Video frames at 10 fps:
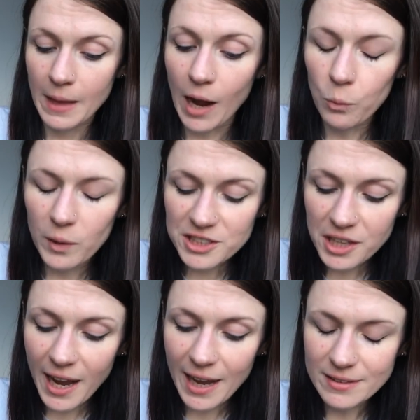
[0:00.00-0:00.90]
I wish
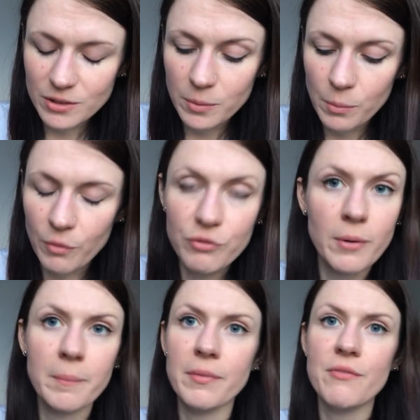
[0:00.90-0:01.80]
I had them
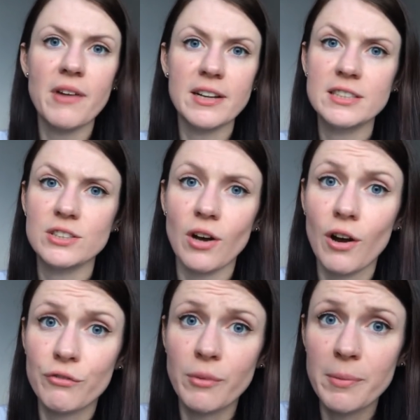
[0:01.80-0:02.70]
from the very
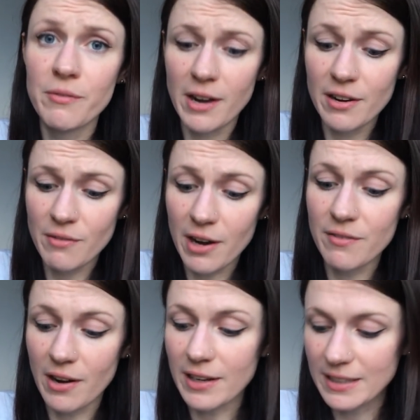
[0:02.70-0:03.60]
start, from the very, very,
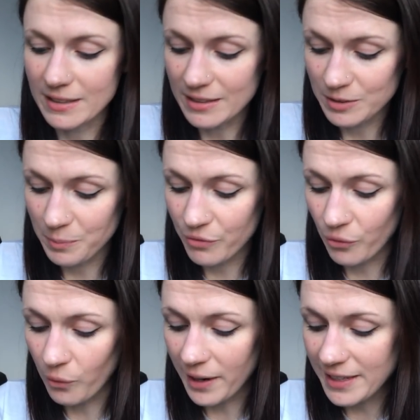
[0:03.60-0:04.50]
very,
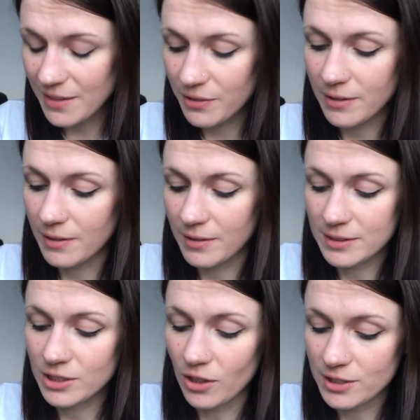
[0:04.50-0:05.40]
before I even
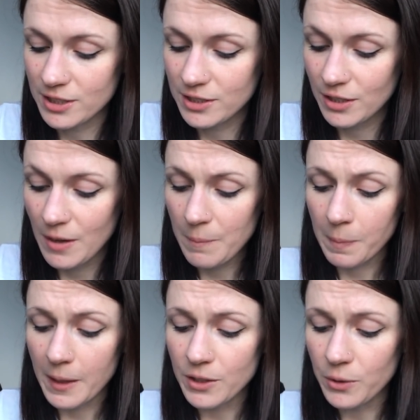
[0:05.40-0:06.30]
started
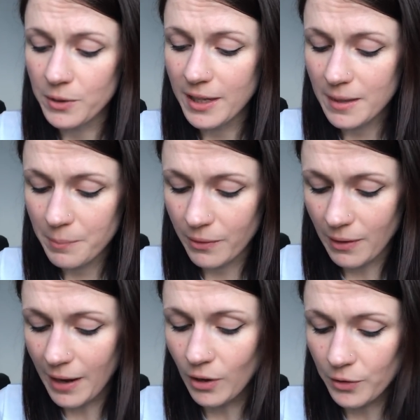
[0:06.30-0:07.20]
uni, but
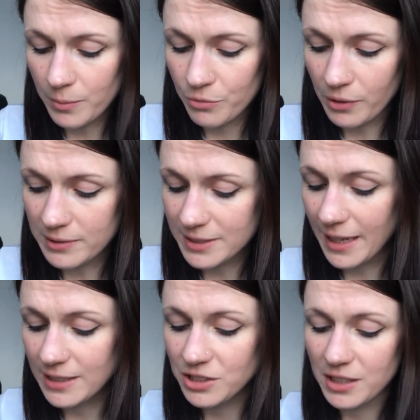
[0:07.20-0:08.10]
I got them throughout
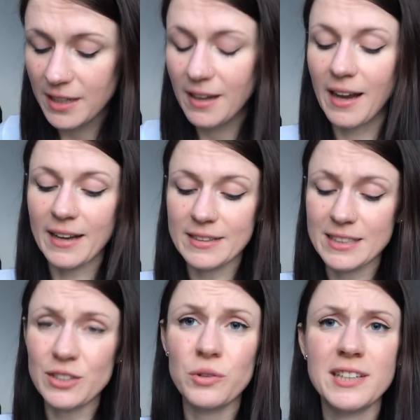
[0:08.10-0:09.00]
second year and
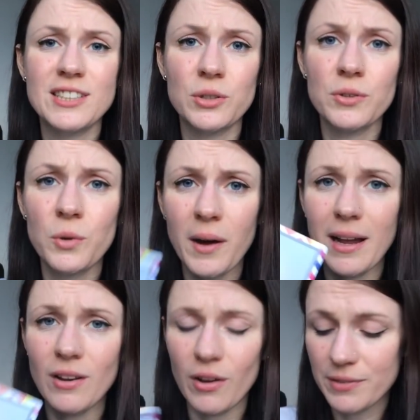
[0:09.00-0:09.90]
I'd already done quite
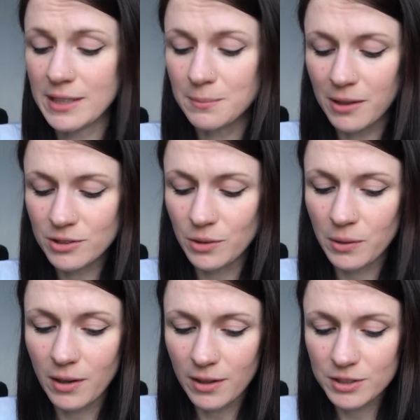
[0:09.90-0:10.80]
a lot of these
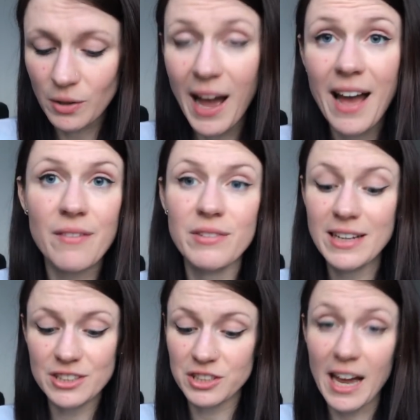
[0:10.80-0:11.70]
milestone cards. So
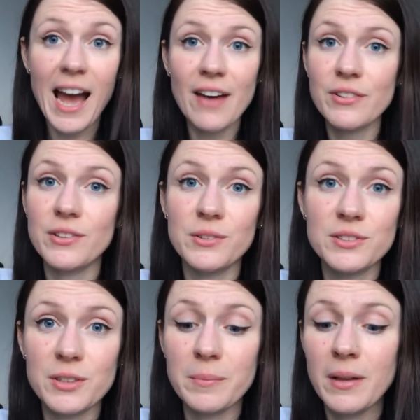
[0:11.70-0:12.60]
I haven't
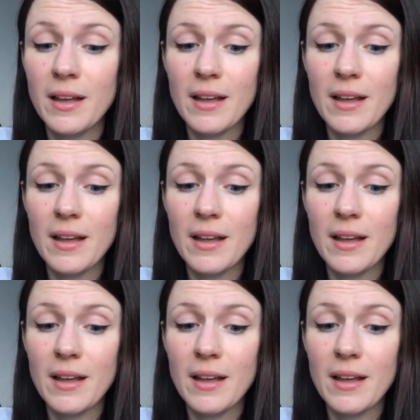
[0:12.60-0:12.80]
used them.